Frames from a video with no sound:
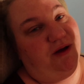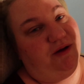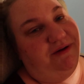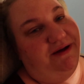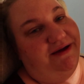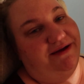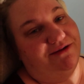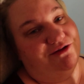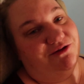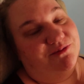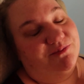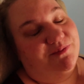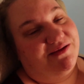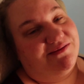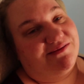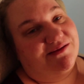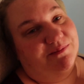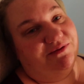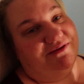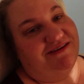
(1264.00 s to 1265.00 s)
My Rage by
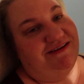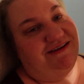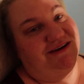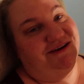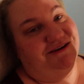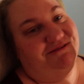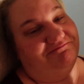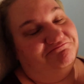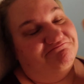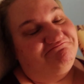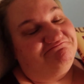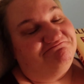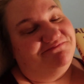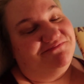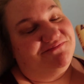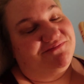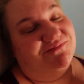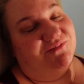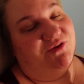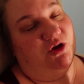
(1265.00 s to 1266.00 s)
Sabaa Tahir,
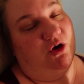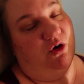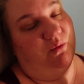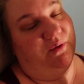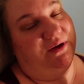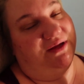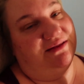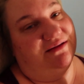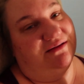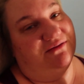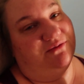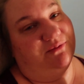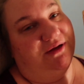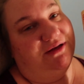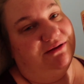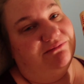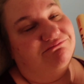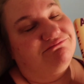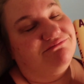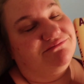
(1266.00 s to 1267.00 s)
Go read this
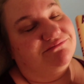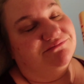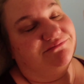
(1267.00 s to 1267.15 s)
one.